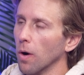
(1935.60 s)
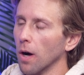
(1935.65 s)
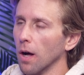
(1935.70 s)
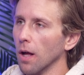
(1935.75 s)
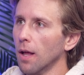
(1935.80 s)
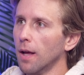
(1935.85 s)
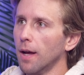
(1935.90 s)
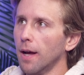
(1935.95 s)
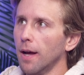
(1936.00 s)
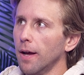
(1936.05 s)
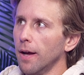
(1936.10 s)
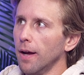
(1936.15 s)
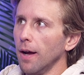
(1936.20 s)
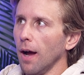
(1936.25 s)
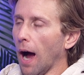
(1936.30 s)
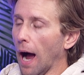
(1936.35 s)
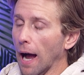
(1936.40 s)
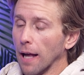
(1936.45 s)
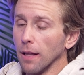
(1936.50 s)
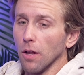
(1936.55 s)
well,
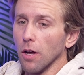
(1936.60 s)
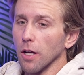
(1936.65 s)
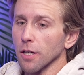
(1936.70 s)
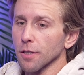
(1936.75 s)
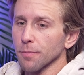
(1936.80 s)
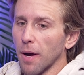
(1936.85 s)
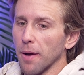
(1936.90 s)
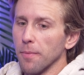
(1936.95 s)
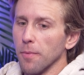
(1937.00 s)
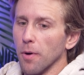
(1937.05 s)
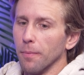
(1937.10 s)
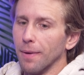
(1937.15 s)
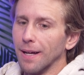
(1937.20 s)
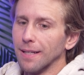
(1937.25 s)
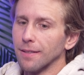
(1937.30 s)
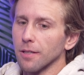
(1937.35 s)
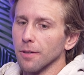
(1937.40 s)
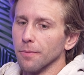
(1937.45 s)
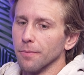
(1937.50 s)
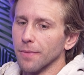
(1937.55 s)
I lost my
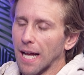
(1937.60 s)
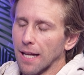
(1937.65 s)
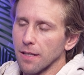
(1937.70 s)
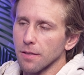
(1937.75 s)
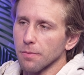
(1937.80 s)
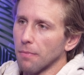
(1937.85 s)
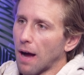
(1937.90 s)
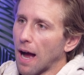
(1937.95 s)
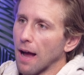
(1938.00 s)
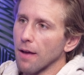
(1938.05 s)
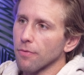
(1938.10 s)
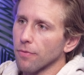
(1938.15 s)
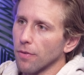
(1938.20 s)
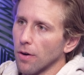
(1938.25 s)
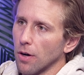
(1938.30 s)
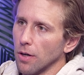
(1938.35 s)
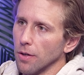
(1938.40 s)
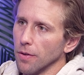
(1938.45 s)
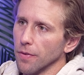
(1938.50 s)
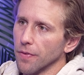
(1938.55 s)
momentum. That's my
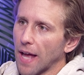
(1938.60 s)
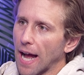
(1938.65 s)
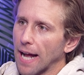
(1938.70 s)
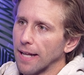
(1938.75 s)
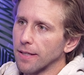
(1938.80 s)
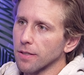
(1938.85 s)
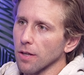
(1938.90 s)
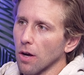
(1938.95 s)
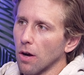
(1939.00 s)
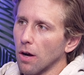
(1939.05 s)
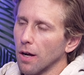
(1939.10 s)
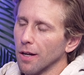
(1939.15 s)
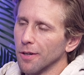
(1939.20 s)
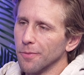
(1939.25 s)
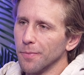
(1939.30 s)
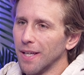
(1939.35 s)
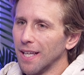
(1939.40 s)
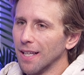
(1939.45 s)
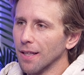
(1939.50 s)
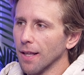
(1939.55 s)
fault. Yeah. That's
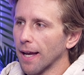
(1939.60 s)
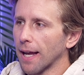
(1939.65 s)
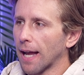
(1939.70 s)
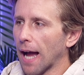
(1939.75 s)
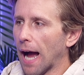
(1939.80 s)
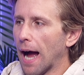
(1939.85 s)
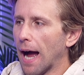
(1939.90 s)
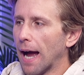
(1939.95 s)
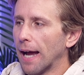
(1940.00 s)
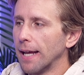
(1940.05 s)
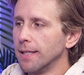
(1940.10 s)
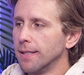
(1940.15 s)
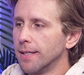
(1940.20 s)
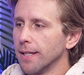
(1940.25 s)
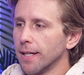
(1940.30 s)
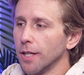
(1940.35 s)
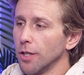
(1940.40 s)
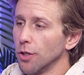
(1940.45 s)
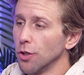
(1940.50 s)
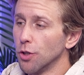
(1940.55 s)
on me. Like, I
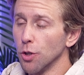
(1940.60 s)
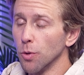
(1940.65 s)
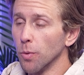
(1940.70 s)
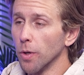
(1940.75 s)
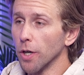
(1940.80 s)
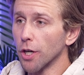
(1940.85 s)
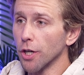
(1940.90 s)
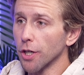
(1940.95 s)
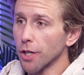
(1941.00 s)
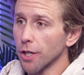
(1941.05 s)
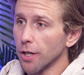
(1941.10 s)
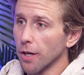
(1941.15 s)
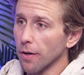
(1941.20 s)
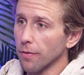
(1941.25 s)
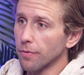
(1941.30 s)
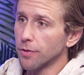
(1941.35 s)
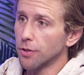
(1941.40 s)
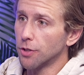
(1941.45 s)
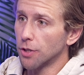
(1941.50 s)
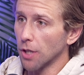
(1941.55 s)
didn't do a good
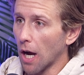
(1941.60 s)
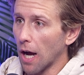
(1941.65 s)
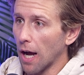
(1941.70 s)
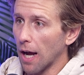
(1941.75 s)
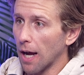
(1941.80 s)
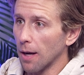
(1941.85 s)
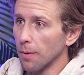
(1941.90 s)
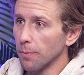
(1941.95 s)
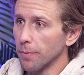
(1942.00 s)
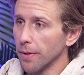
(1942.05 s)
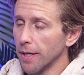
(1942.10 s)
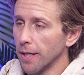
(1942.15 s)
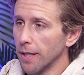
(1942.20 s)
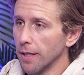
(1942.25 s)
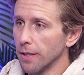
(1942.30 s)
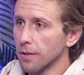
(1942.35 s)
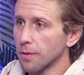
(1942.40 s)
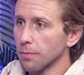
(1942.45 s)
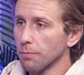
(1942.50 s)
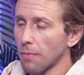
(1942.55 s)
enough job.
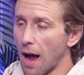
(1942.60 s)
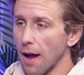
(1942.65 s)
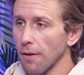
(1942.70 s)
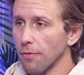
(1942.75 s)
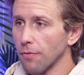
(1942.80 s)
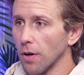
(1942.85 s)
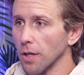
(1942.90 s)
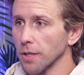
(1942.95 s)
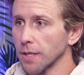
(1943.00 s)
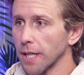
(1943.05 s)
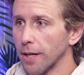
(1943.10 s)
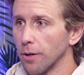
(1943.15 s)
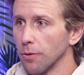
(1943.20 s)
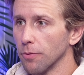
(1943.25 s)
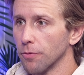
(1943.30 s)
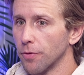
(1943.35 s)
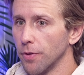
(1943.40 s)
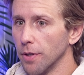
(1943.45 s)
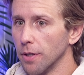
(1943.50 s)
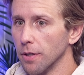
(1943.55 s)
Yeah. It's my fault. I
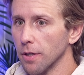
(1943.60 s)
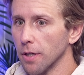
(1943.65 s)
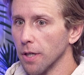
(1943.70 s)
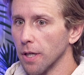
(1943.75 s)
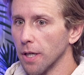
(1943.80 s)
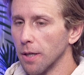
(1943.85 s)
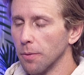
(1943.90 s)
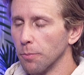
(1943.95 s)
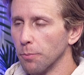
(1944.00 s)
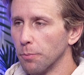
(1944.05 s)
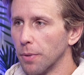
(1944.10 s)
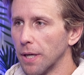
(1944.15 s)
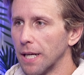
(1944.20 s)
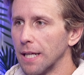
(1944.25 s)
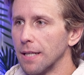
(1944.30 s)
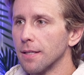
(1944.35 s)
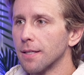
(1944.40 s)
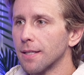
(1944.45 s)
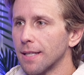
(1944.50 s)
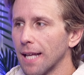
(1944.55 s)
don't feel good. But
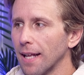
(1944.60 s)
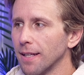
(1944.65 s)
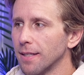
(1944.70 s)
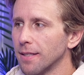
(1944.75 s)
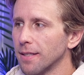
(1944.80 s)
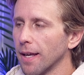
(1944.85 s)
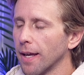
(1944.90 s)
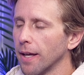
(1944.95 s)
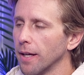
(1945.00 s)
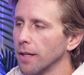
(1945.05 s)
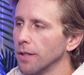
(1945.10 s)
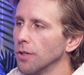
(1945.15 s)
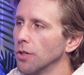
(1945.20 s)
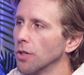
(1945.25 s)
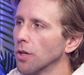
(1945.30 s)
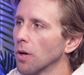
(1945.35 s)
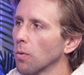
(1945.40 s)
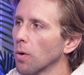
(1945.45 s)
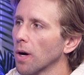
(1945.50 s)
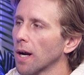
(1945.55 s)
instead, saying,
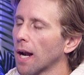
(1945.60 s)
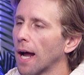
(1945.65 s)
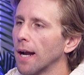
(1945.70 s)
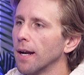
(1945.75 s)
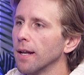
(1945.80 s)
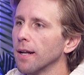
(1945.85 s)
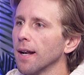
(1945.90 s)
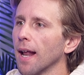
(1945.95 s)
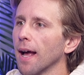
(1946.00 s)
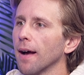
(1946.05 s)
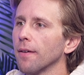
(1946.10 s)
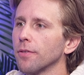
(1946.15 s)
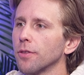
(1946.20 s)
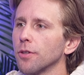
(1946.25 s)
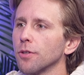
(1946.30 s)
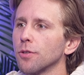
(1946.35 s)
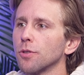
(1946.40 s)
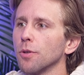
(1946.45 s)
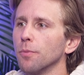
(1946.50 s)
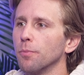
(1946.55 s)
you know what? I didn't have
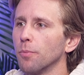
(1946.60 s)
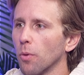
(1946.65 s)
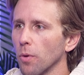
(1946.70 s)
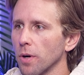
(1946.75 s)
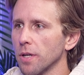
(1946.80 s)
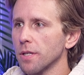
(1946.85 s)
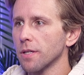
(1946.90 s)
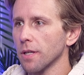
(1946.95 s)
the support